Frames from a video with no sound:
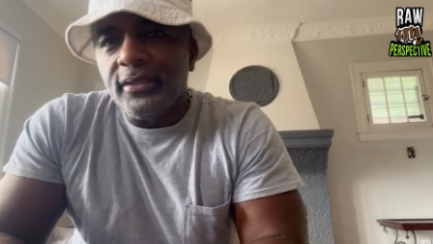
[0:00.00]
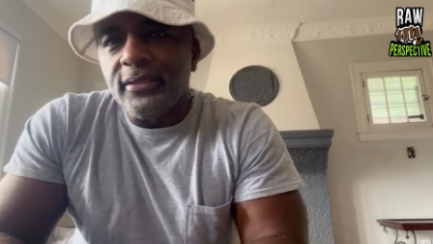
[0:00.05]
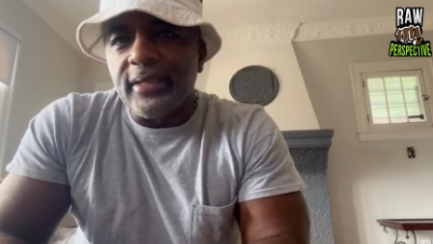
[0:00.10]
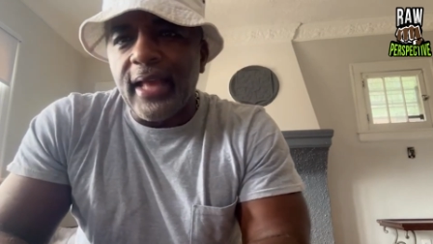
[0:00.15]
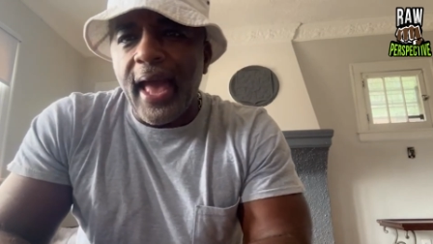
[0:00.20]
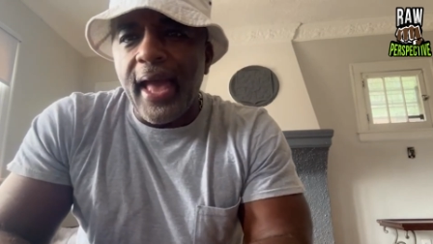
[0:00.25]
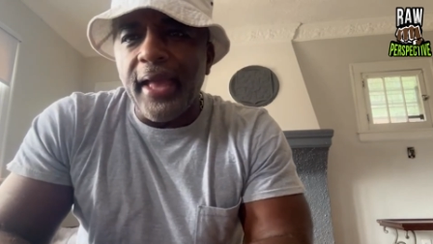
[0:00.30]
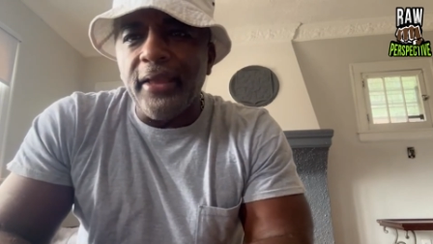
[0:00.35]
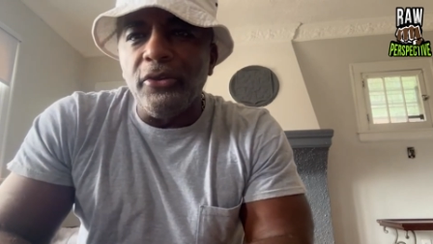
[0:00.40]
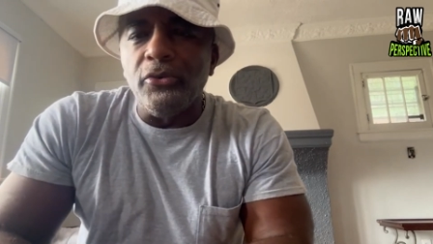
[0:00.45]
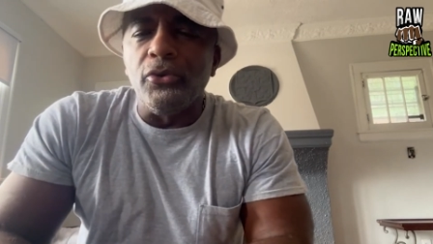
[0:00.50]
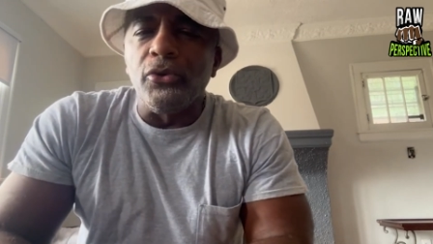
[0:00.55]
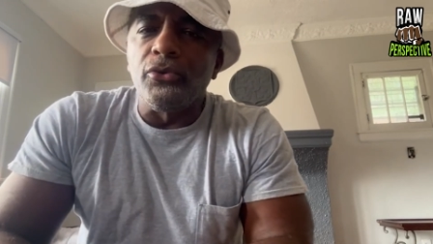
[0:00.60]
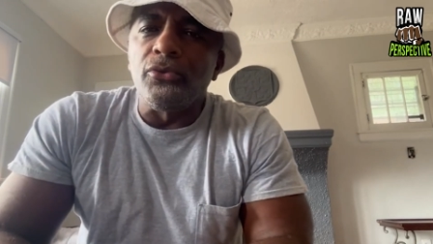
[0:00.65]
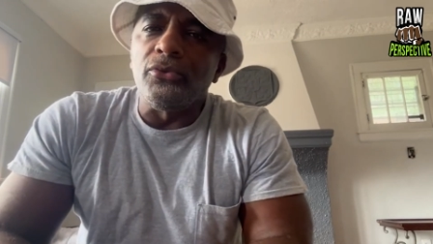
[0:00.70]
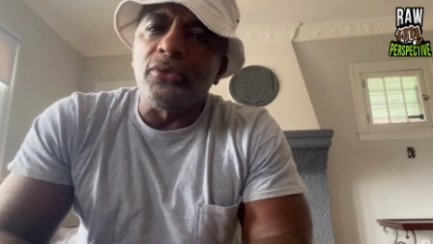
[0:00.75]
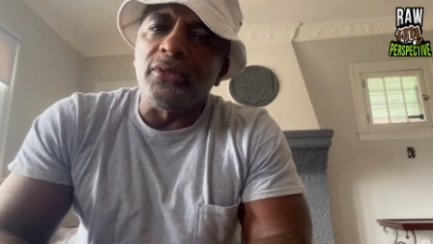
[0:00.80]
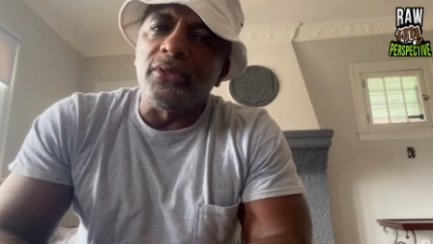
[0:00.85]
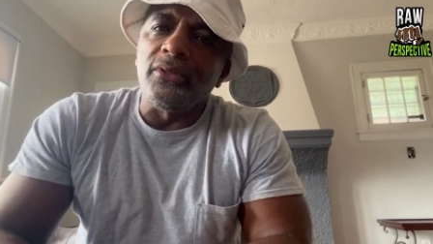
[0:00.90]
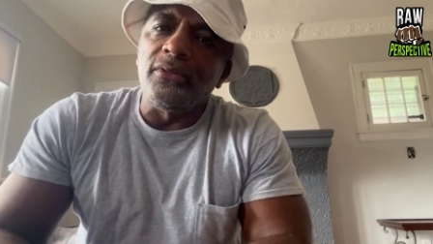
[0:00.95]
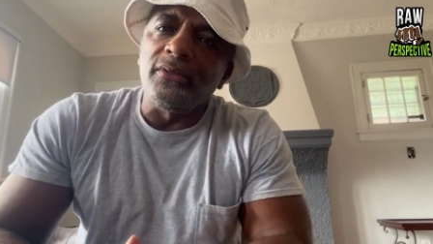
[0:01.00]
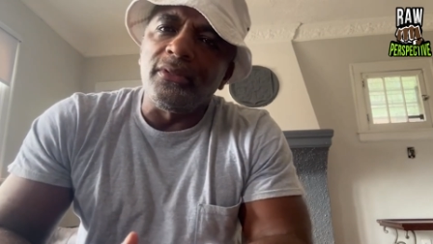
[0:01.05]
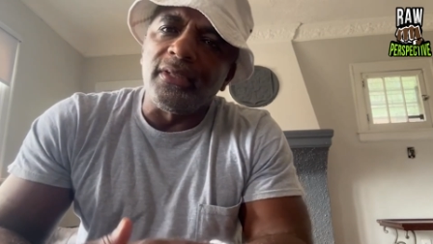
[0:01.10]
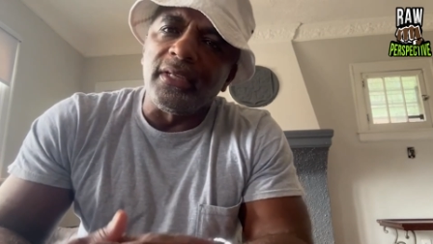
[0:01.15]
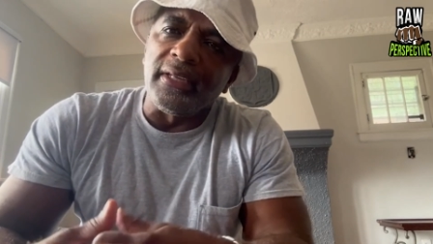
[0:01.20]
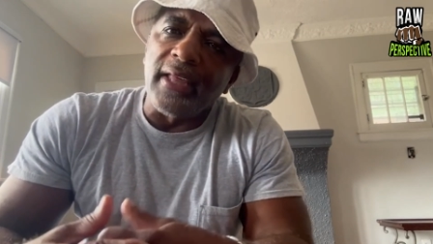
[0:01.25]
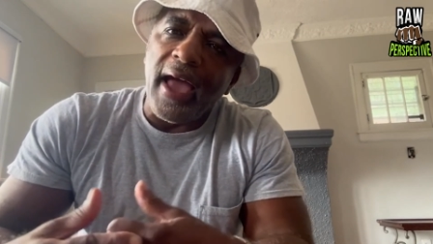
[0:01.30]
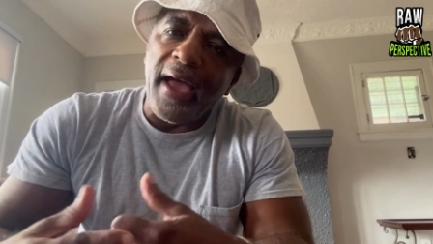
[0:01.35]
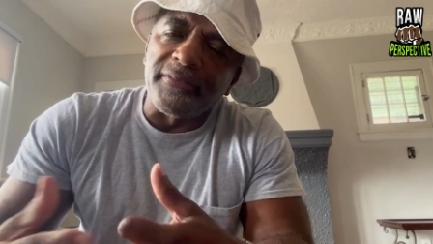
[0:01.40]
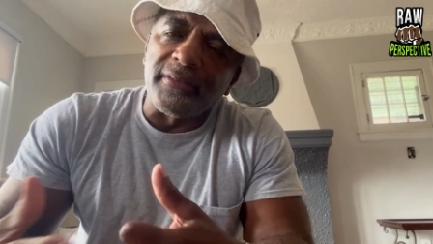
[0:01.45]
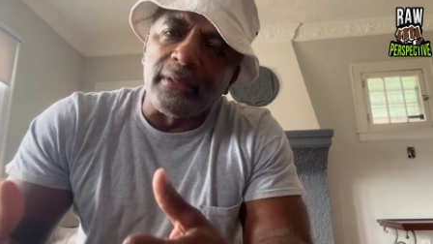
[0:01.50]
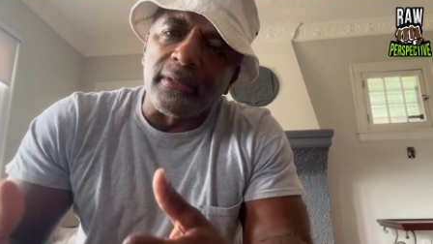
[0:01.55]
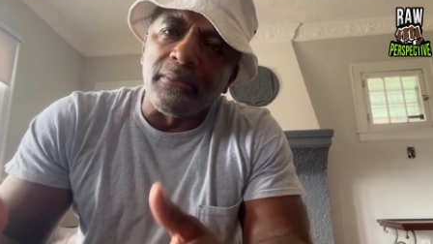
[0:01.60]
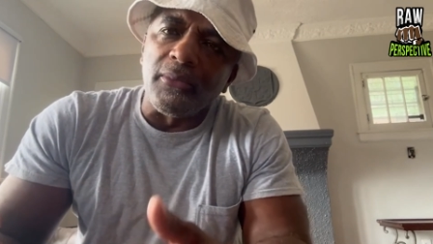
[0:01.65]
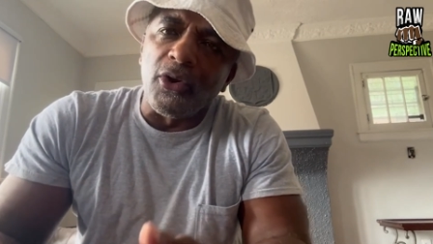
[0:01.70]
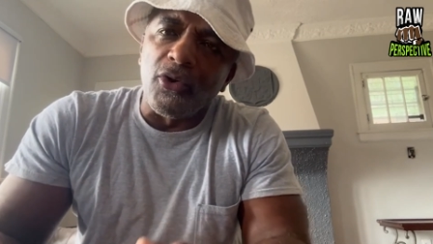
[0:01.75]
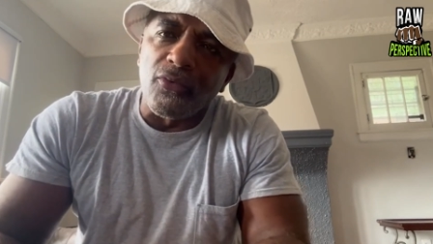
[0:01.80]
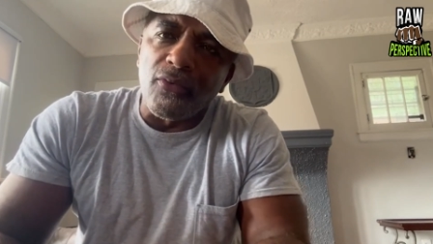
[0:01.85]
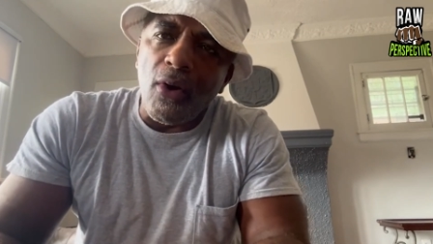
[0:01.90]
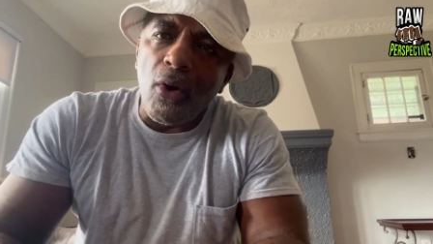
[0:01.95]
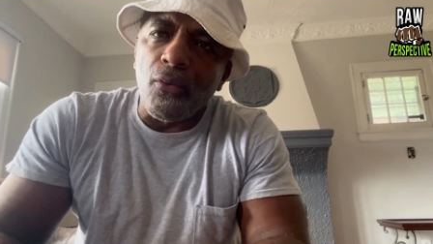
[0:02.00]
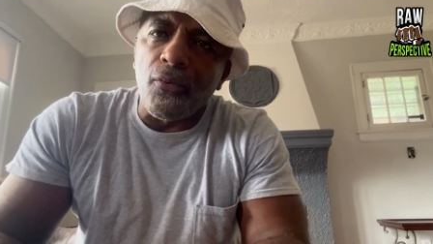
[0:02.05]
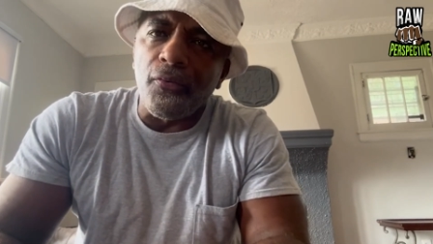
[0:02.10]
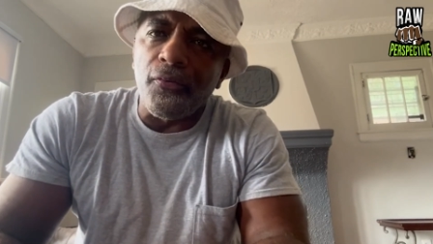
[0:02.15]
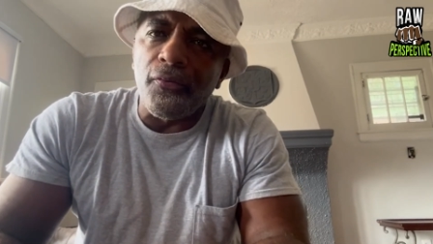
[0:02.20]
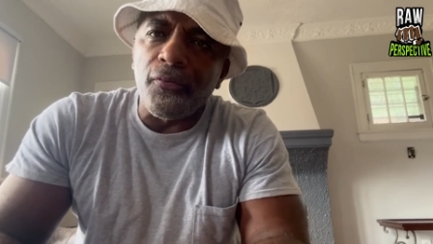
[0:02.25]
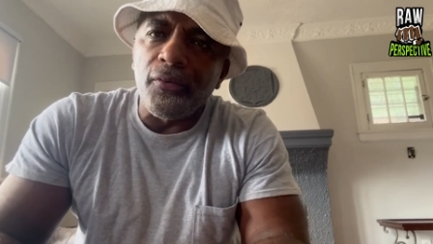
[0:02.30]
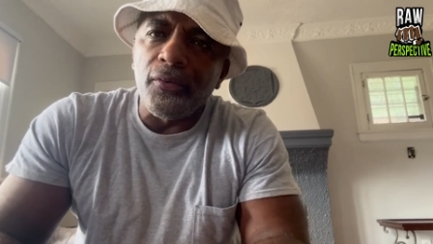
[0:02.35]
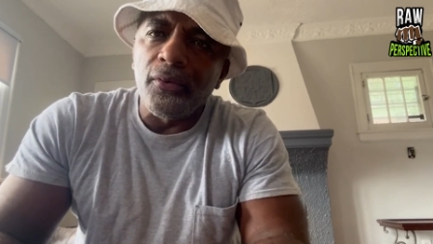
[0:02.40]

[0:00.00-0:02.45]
that you can have some growth.